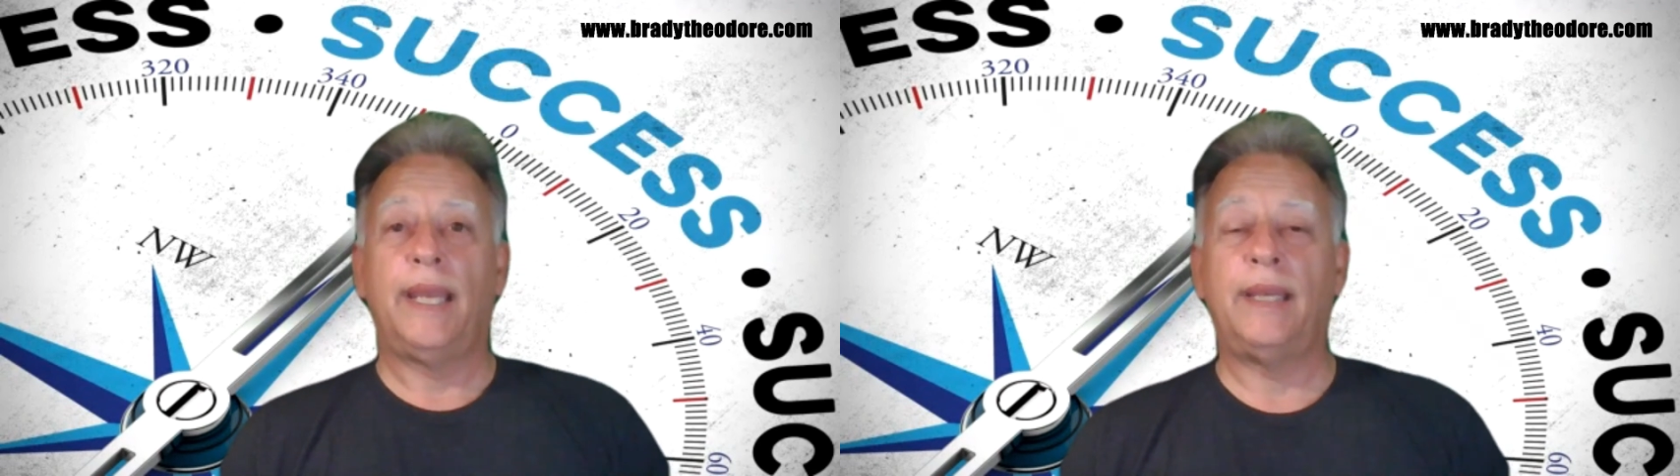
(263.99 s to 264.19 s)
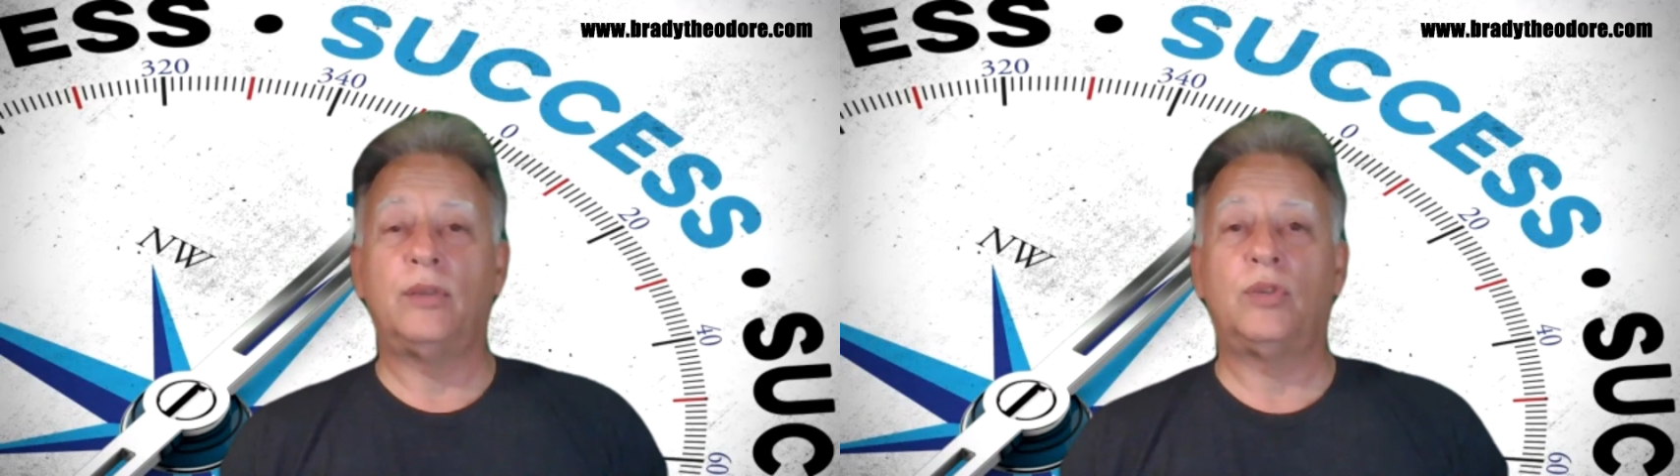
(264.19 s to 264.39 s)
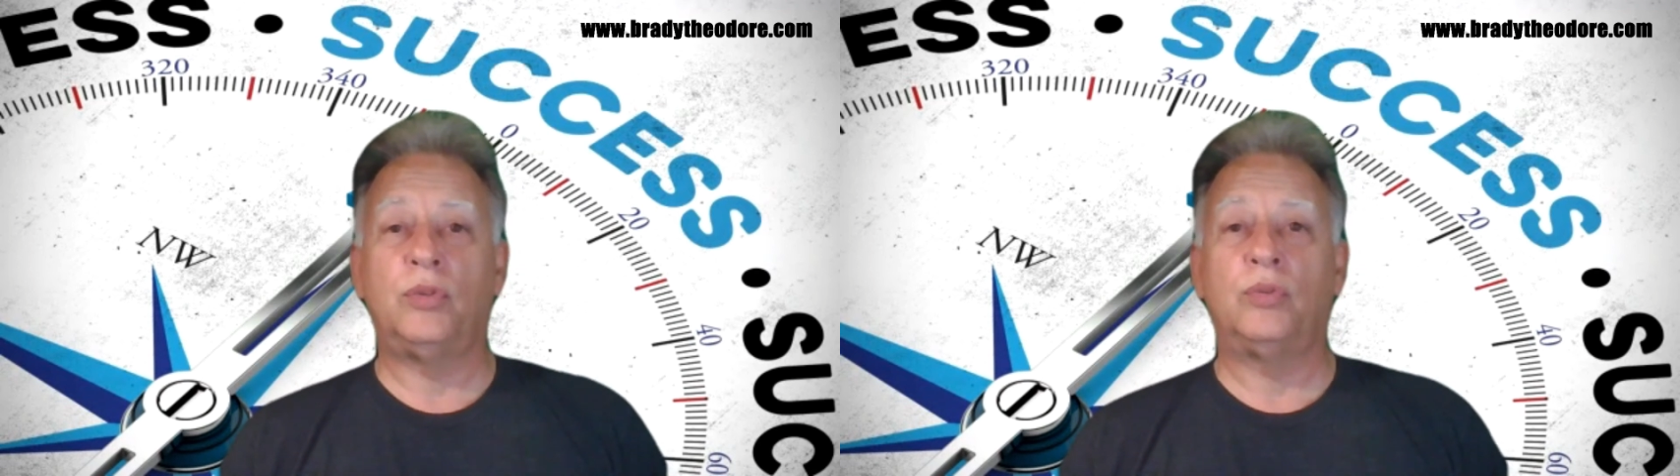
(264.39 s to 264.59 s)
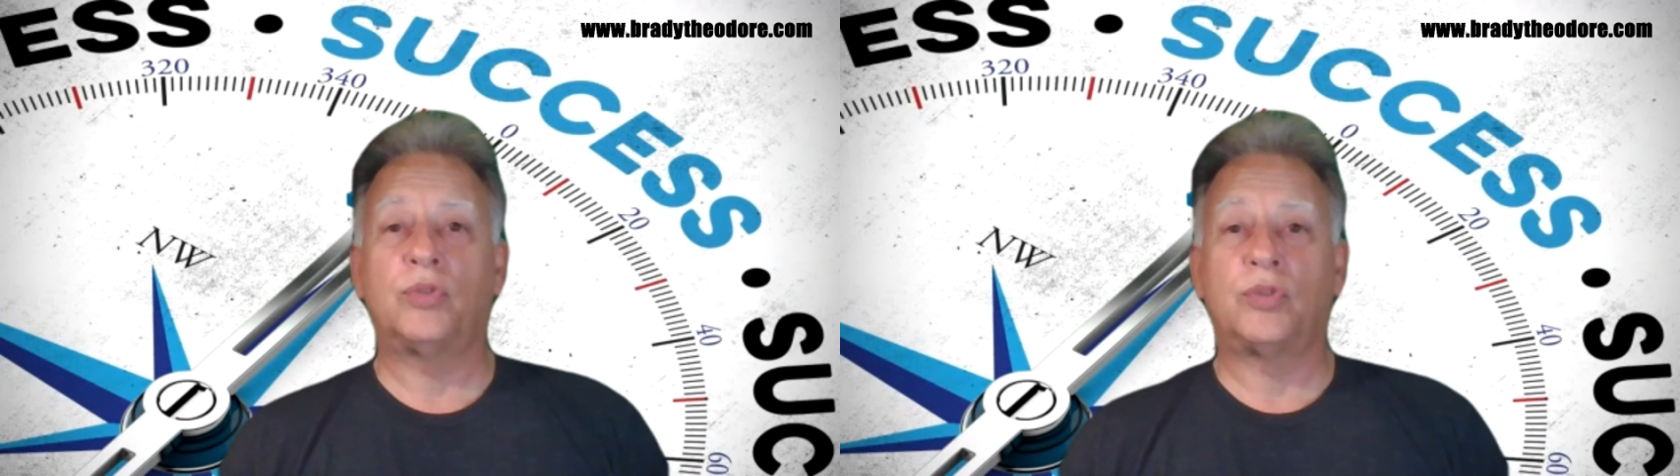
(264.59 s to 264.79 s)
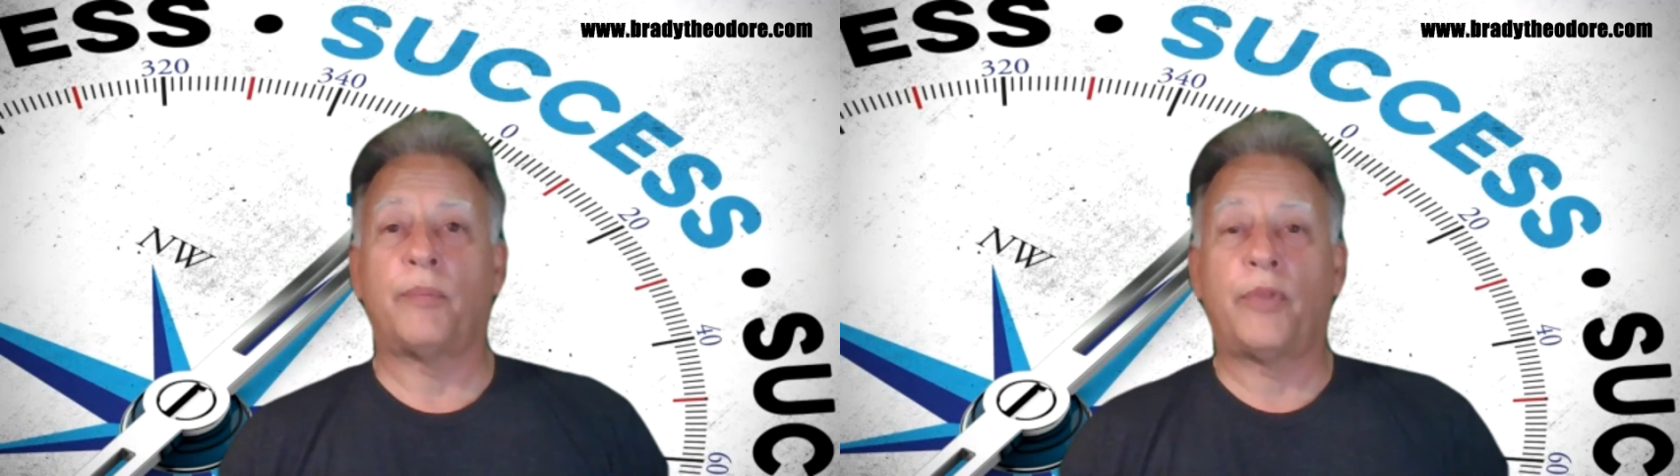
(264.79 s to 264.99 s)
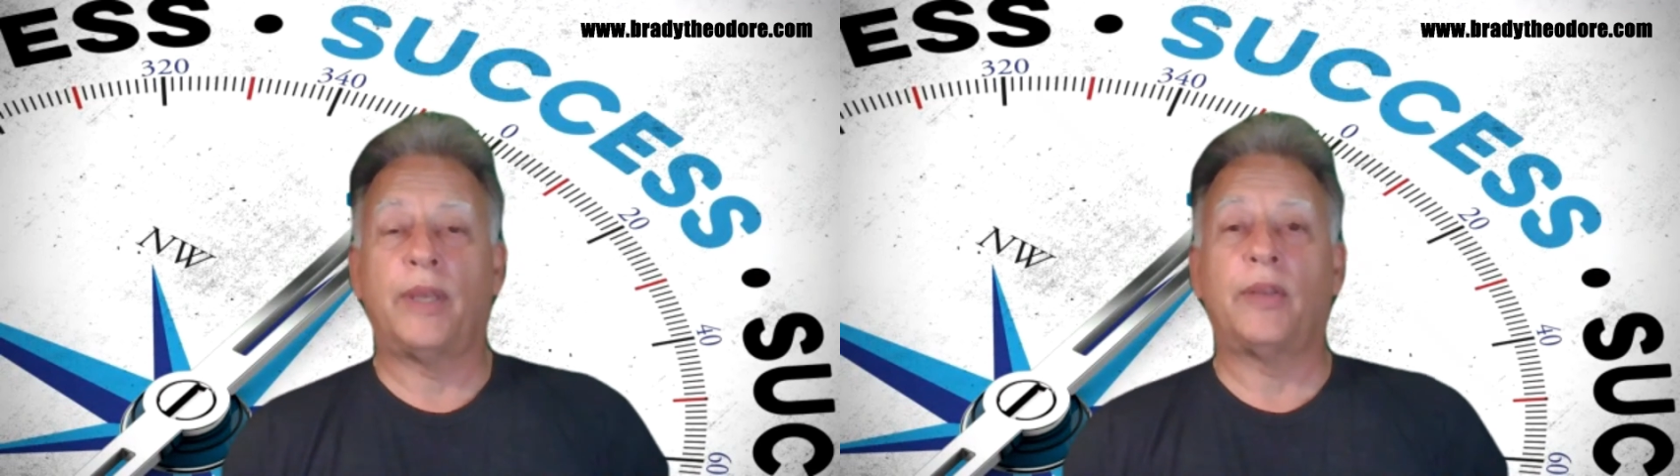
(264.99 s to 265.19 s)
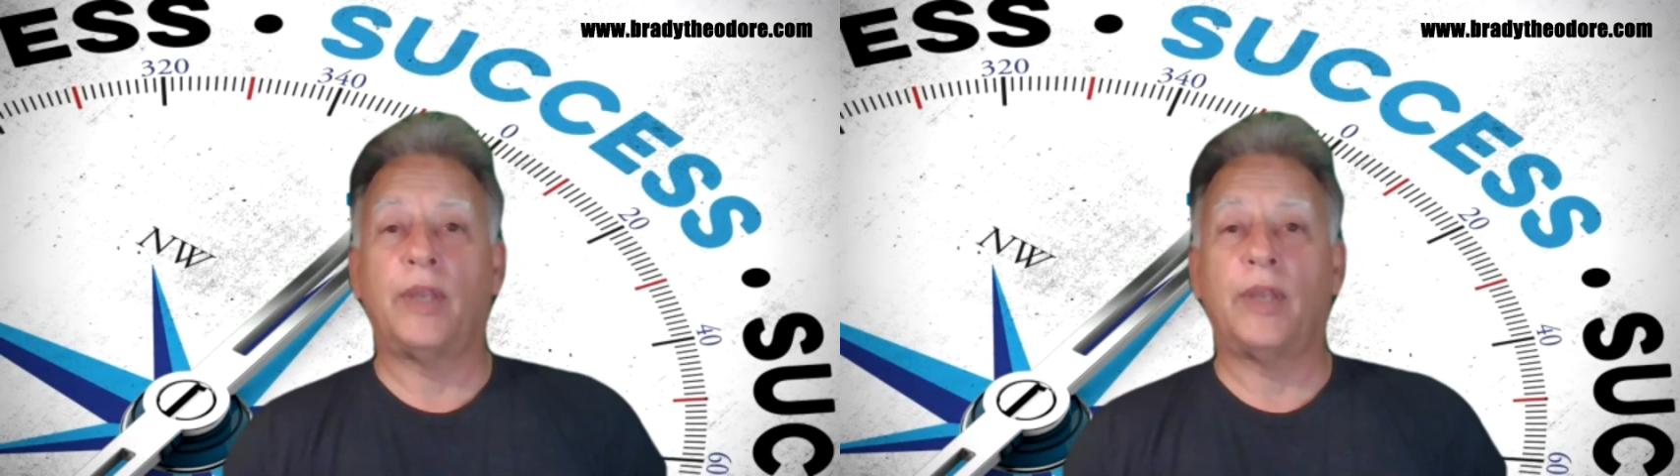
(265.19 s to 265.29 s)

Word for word: into something